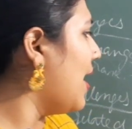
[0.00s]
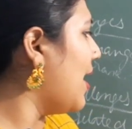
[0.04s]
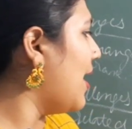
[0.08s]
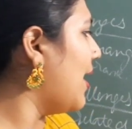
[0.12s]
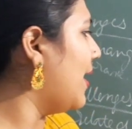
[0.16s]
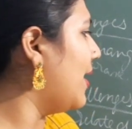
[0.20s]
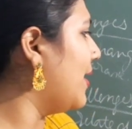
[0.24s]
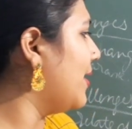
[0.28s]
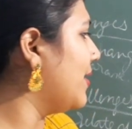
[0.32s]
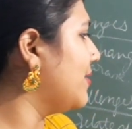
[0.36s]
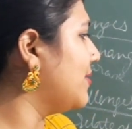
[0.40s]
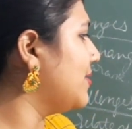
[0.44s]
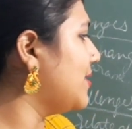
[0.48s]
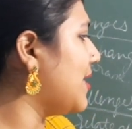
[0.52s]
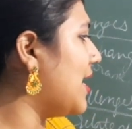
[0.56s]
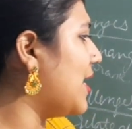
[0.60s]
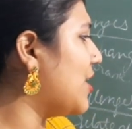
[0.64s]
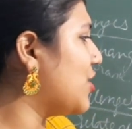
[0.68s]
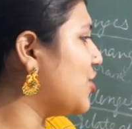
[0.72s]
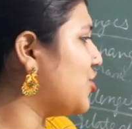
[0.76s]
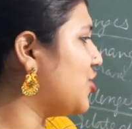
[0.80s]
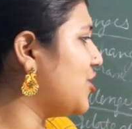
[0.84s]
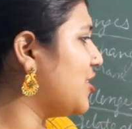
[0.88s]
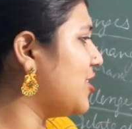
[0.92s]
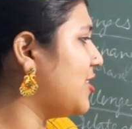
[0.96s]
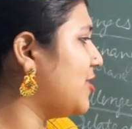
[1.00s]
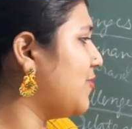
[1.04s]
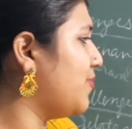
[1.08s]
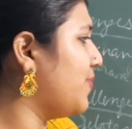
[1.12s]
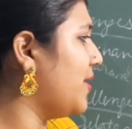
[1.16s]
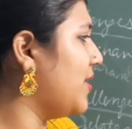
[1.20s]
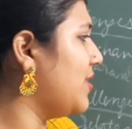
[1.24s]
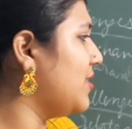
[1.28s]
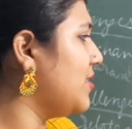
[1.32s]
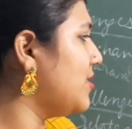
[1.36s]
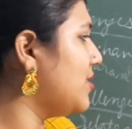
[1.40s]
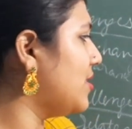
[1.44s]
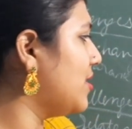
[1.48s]
and
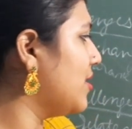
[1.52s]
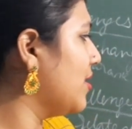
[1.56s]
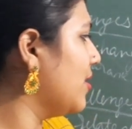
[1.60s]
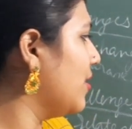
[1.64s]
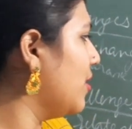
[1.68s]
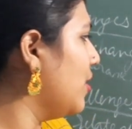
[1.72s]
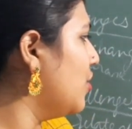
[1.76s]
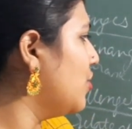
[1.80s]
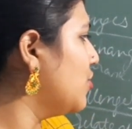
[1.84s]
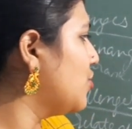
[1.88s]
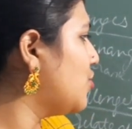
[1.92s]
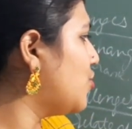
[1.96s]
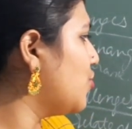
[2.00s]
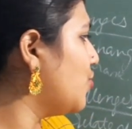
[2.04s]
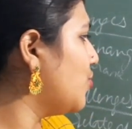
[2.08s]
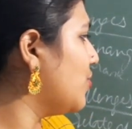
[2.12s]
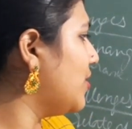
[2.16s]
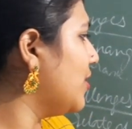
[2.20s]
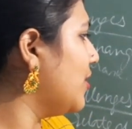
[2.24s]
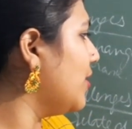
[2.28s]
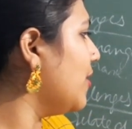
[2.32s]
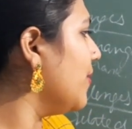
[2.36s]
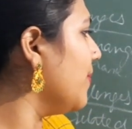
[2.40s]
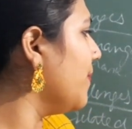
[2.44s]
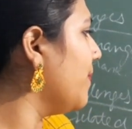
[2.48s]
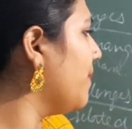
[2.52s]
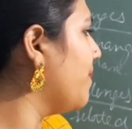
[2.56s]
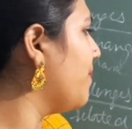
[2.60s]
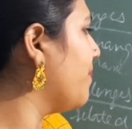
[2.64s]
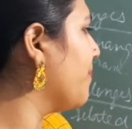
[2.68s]
adjustment to the